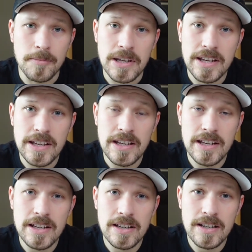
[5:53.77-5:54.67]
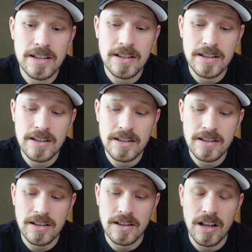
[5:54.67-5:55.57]
he
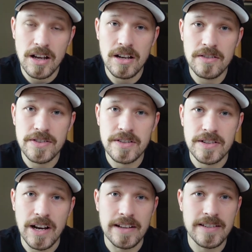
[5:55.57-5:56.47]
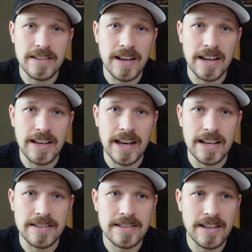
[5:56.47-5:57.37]
loves Dotson
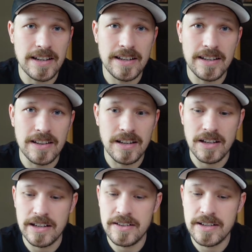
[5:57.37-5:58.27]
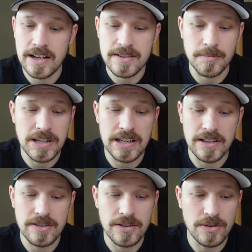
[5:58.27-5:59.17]
diecast. He's got some
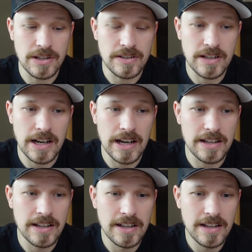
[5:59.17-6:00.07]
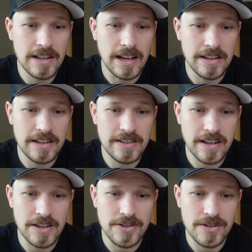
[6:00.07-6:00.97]
heat too. I think
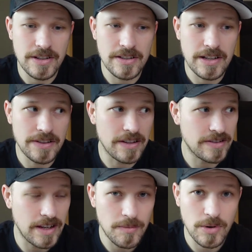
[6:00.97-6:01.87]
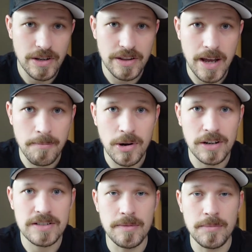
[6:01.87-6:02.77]
he's got the same one that
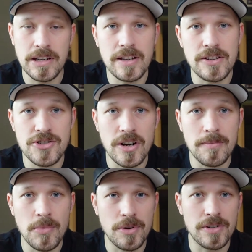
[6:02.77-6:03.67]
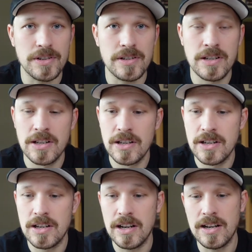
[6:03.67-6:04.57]
Mark me, that John Morton
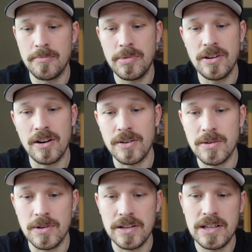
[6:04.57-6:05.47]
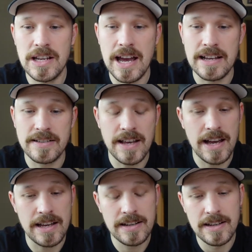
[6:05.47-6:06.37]
BRE one. He has
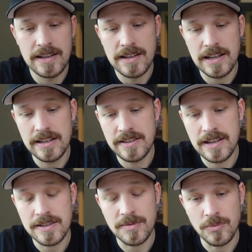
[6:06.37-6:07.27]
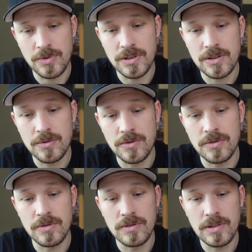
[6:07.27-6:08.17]
that, and he's got some really
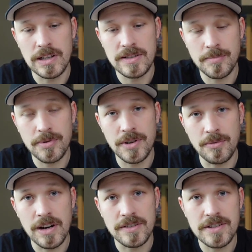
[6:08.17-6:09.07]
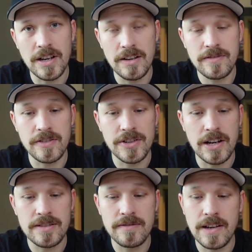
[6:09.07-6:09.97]
cool, like some pretty rare stuff for
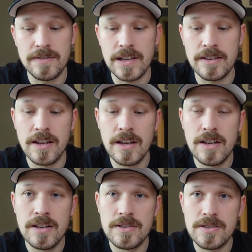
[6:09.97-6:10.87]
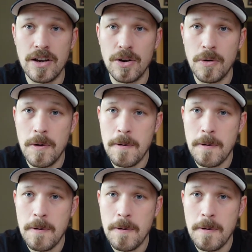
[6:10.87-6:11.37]
Dotson 510s. So